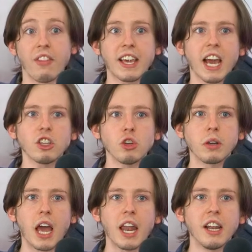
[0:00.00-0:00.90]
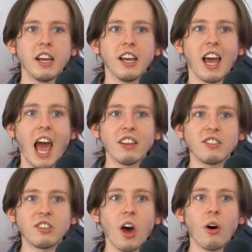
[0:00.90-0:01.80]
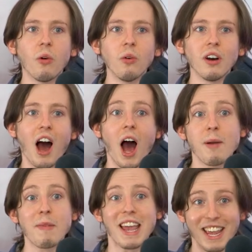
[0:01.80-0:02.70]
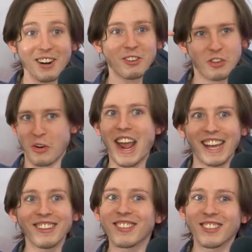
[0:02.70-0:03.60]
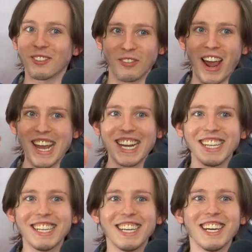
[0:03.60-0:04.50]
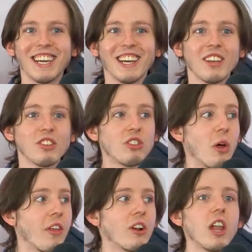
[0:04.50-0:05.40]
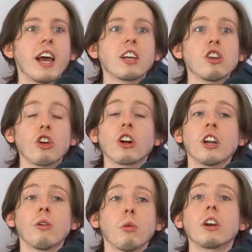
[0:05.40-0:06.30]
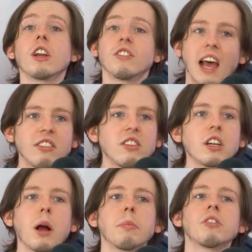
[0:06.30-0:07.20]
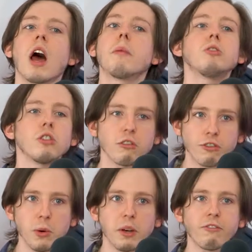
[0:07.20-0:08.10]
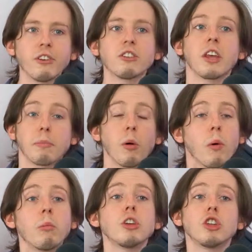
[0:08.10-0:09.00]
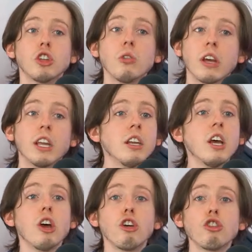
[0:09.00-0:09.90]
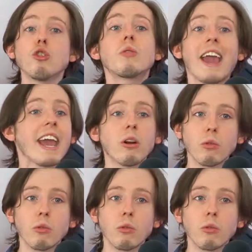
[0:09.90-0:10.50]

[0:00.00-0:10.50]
then they catch you again. And so I'm in a trance, right? So they're like, you're gonna we're gonna test it a couple times so you can feel what it feels like, but when we shoot it, you can't